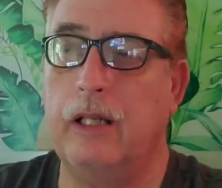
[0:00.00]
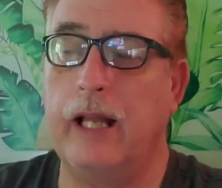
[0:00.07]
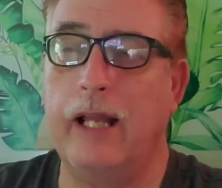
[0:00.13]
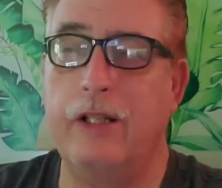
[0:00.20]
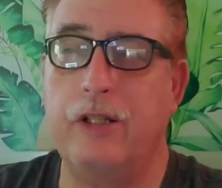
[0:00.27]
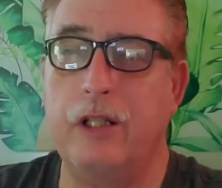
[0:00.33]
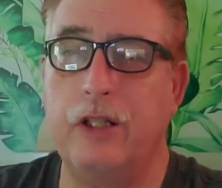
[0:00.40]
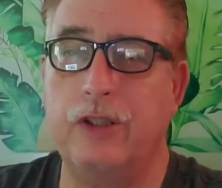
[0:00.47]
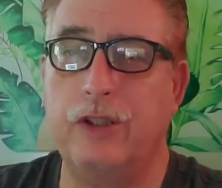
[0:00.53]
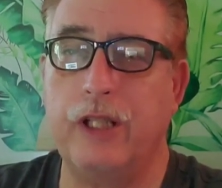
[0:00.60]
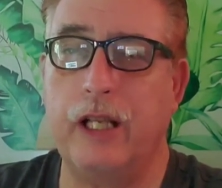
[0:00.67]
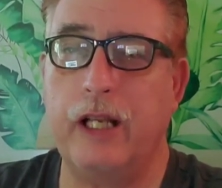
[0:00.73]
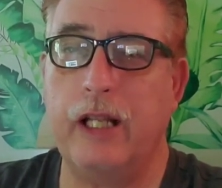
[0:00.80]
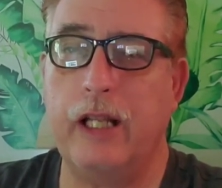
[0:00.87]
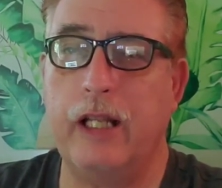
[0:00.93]
Angeles
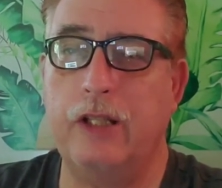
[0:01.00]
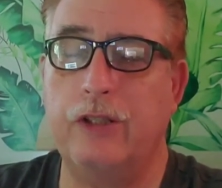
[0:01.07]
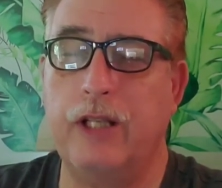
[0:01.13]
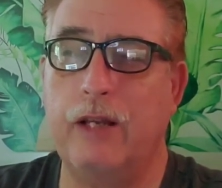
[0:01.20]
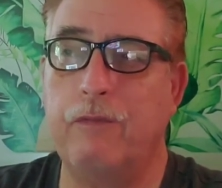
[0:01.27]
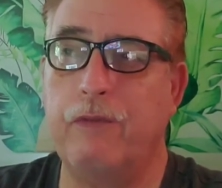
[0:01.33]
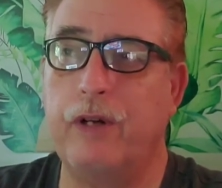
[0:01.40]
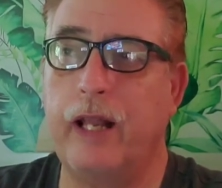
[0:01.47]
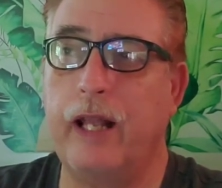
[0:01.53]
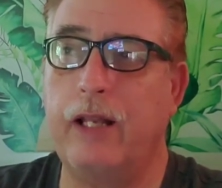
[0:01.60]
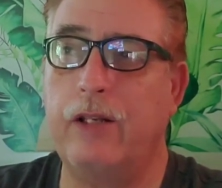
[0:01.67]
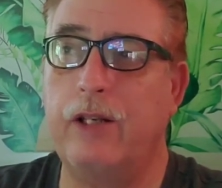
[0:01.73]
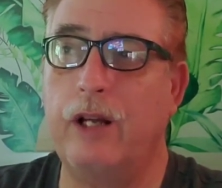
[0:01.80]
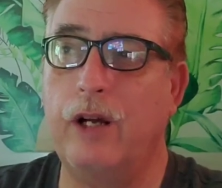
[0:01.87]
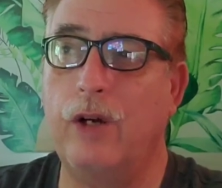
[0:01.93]
City, San
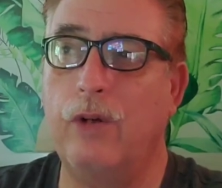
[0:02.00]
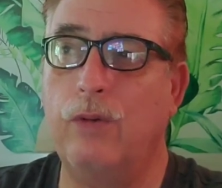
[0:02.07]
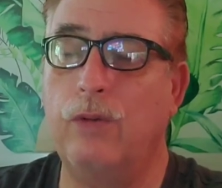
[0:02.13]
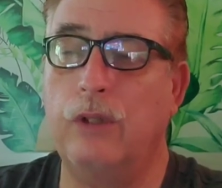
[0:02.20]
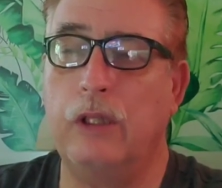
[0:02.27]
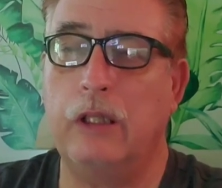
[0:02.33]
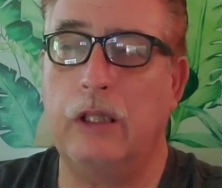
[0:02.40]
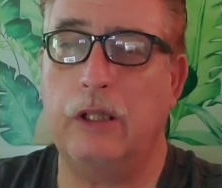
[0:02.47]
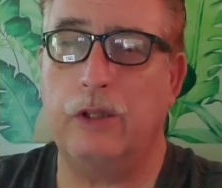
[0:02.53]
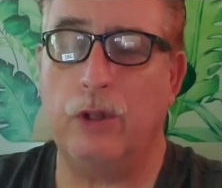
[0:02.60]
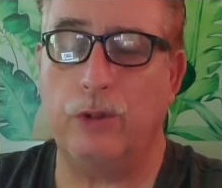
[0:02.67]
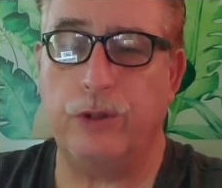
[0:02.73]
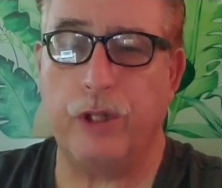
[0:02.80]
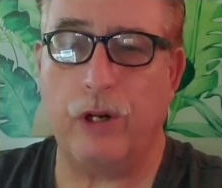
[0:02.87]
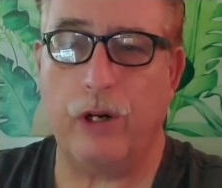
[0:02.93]
Fernando,
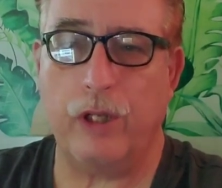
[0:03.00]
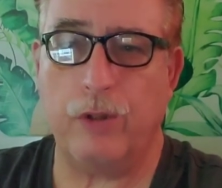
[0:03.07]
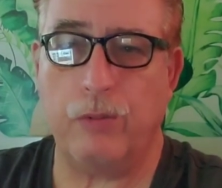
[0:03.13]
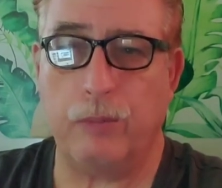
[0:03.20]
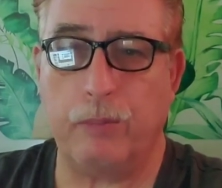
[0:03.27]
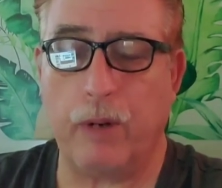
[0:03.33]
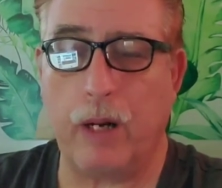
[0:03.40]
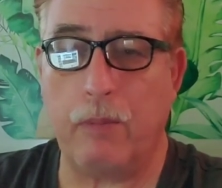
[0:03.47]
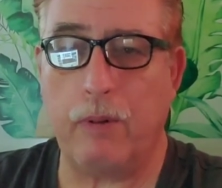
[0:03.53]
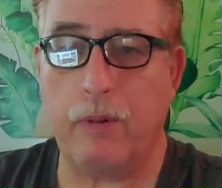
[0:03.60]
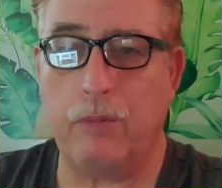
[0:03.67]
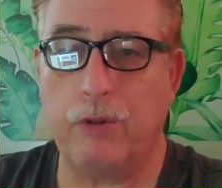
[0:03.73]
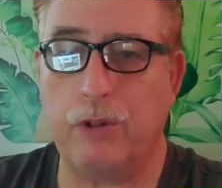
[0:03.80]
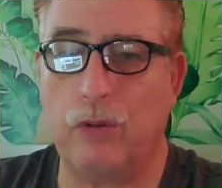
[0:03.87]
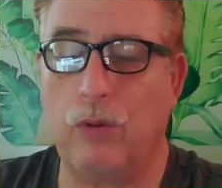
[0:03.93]
those areas, where
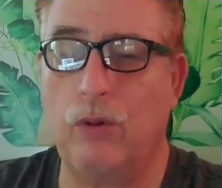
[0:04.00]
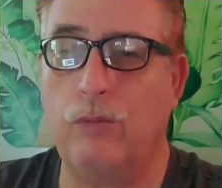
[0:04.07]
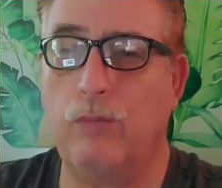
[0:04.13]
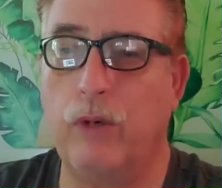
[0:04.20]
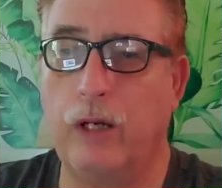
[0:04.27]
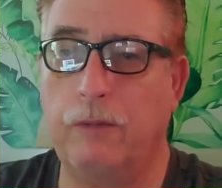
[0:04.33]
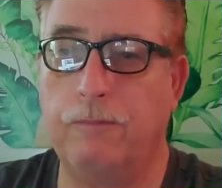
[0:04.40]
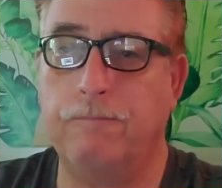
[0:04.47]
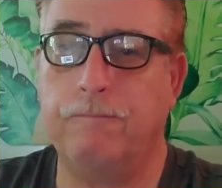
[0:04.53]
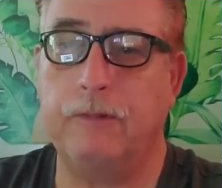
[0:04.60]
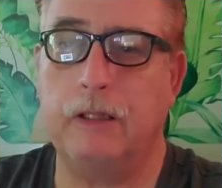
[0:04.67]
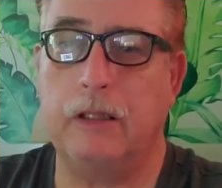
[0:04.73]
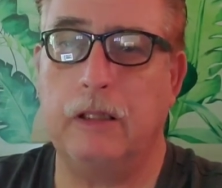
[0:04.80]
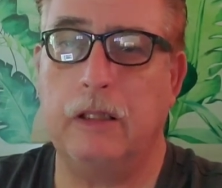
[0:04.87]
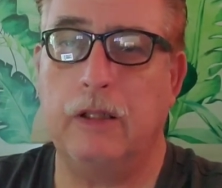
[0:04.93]
property was going. Well,
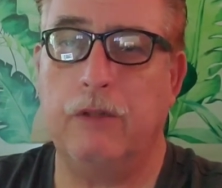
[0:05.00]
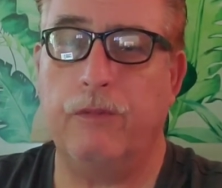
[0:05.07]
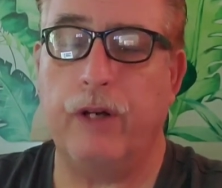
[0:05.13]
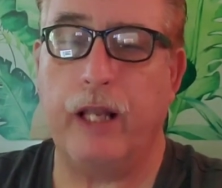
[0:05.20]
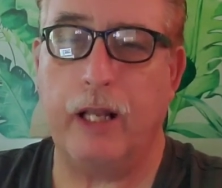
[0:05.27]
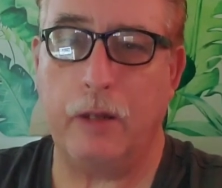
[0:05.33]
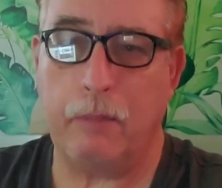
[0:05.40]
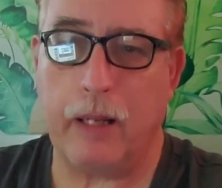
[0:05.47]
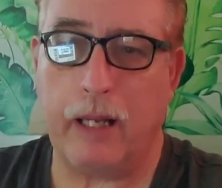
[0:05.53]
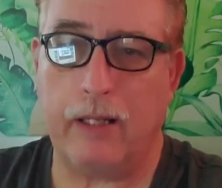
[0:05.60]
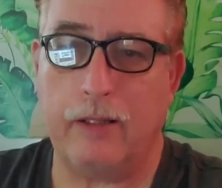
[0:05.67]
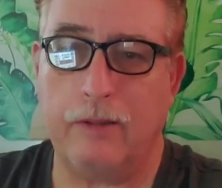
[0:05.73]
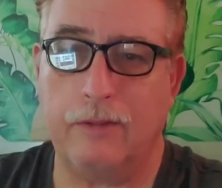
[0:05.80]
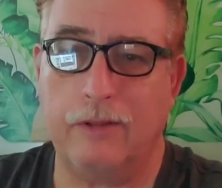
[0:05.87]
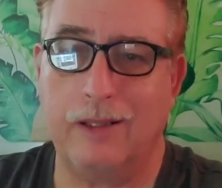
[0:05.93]
forget about
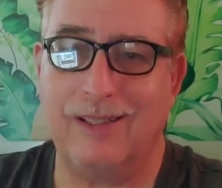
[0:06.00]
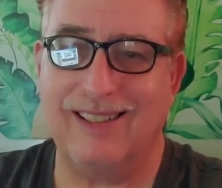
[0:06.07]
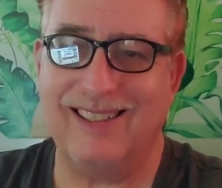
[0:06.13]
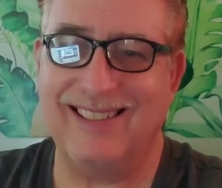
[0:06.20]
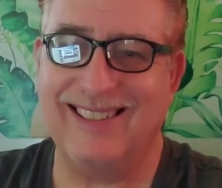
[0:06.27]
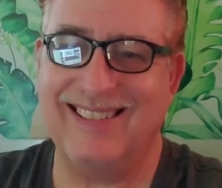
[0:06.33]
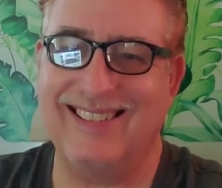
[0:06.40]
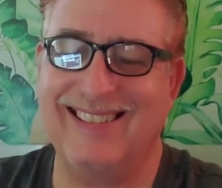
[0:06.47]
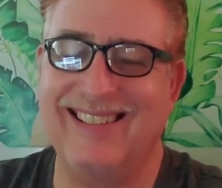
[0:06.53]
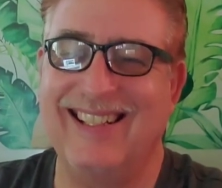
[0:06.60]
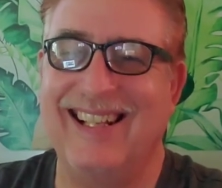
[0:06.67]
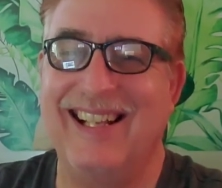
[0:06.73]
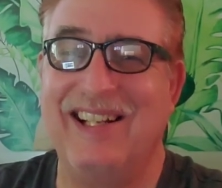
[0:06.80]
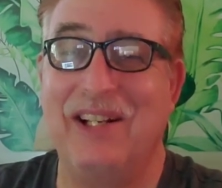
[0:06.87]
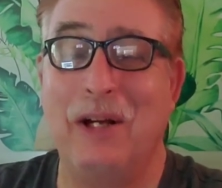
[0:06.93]
it.
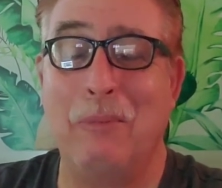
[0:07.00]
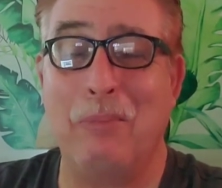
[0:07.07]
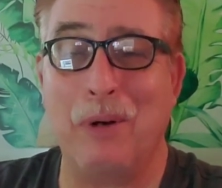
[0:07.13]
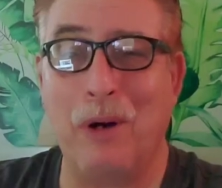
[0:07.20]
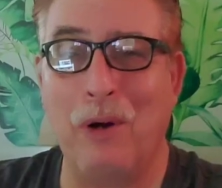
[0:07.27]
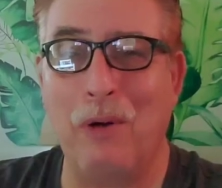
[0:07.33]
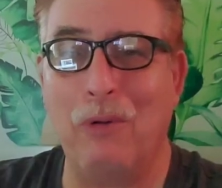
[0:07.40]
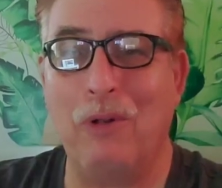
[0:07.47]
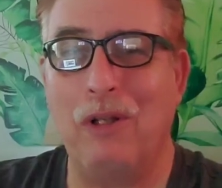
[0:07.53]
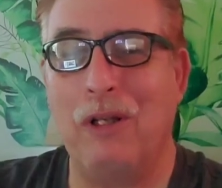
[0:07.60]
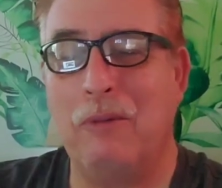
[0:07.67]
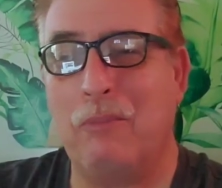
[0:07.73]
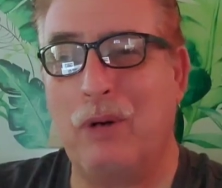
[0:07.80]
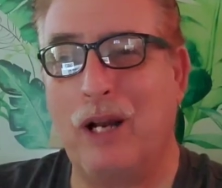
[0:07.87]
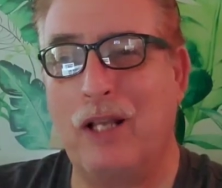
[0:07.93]
Now, Bohol
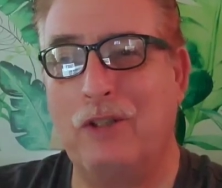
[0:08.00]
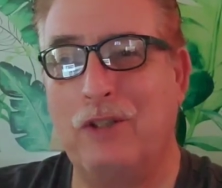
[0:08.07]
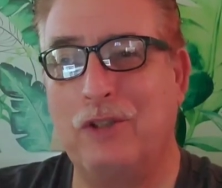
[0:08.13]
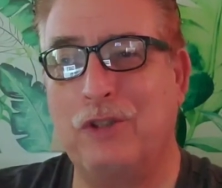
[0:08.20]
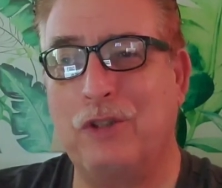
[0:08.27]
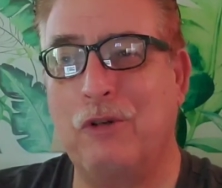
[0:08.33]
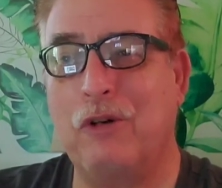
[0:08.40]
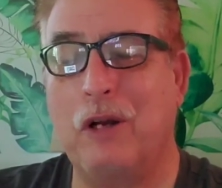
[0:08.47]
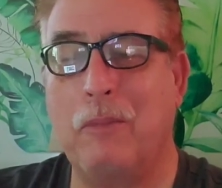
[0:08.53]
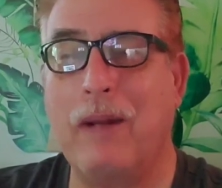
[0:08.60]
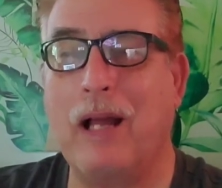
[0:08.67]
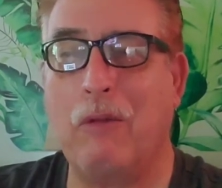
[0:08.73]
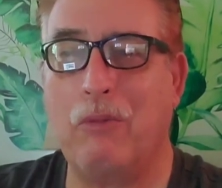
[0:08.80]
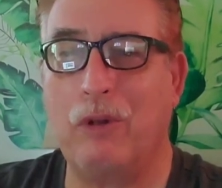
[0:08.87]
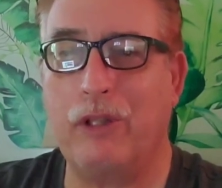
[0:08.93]
prices are
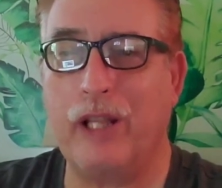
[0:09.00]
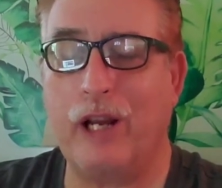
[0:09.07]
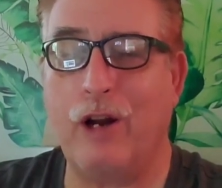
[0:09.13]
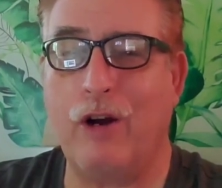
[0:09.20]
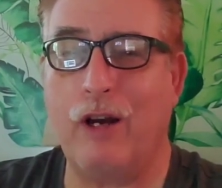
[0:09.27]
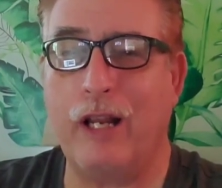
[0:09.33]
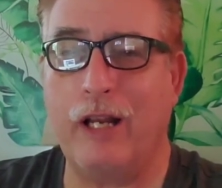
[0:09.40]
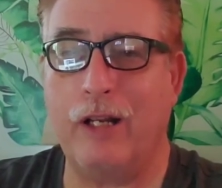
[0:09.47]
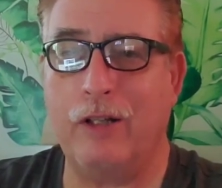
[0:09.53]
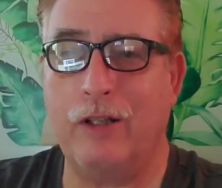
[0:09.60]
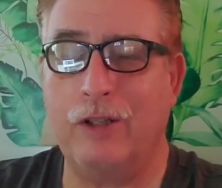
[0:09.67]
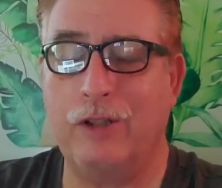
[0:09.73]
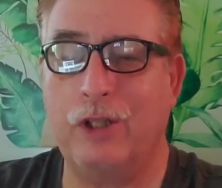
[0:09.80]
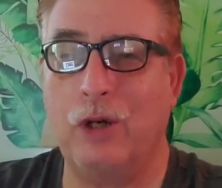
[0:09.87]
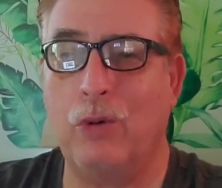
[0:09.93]
about what they are here.
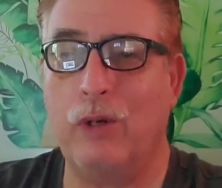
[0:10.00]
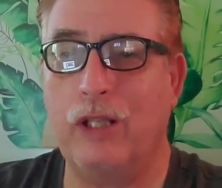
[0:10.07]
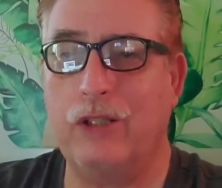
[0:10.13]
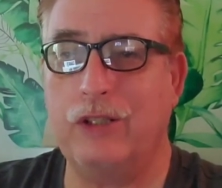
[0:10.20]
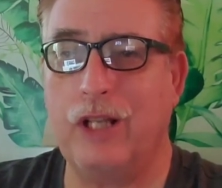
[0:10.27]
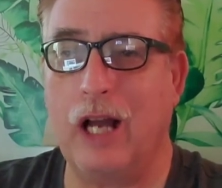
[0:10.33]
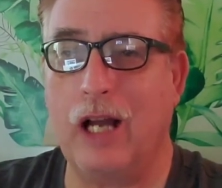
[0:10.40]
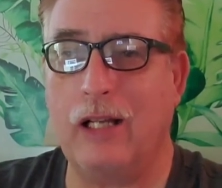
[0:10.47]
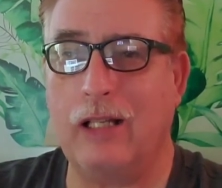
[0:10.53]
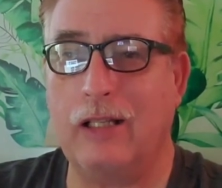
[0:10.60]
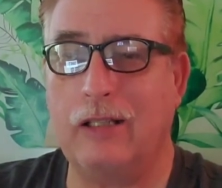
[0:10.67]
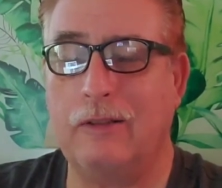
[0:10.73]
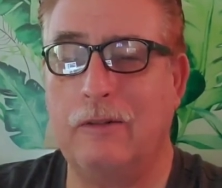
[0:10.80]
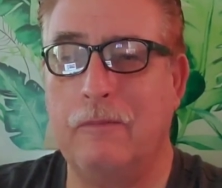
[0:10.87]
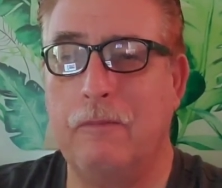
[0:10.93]
So is
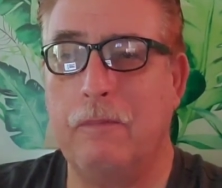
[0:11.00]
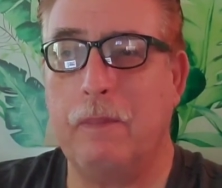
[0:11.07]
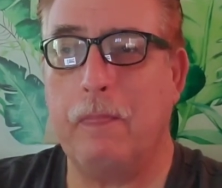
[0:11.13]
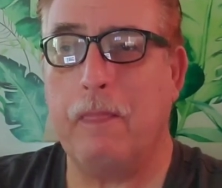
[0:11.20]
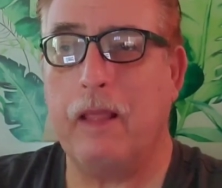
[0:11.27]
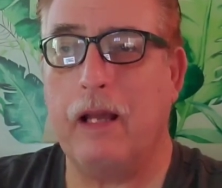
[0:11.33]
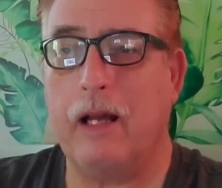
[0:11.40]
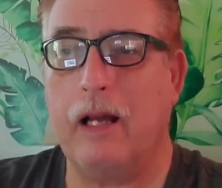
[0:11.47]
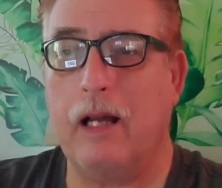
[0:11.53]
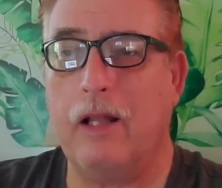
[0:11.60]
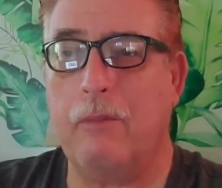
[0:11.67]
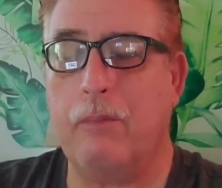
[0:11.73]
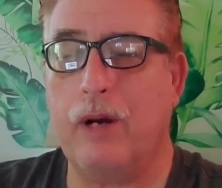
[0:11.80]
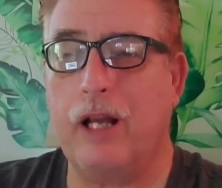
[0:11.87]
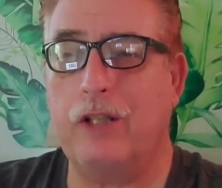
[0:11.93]
Naga.
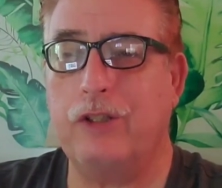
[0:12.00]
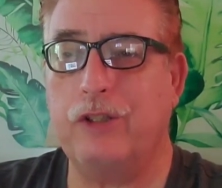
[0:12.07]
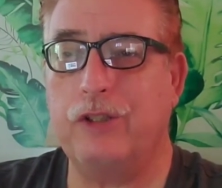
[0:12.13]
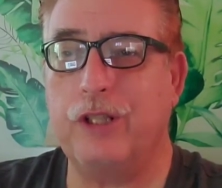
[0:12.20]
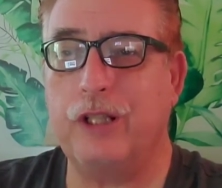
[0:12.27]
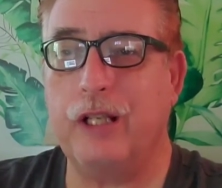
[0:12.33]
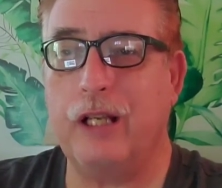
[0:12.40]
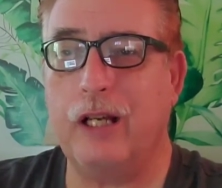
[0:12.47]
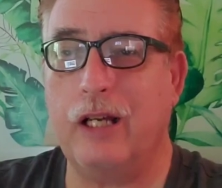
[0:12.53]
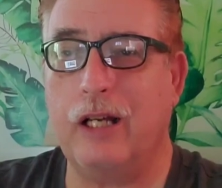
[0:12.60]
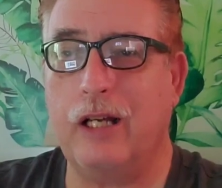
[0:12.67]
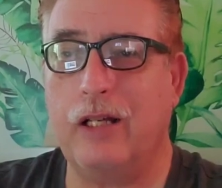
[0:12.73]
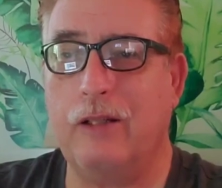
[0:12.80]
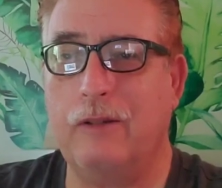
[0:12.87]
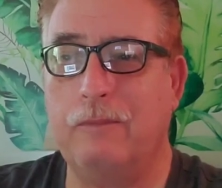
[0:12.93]
The prices
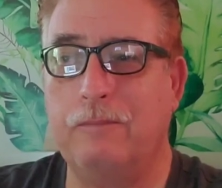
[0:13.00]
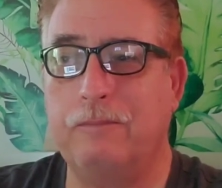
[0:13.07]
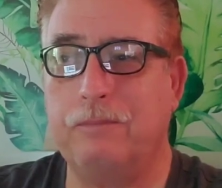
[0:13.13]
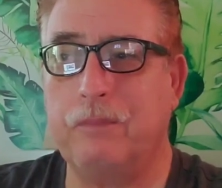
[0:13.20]
of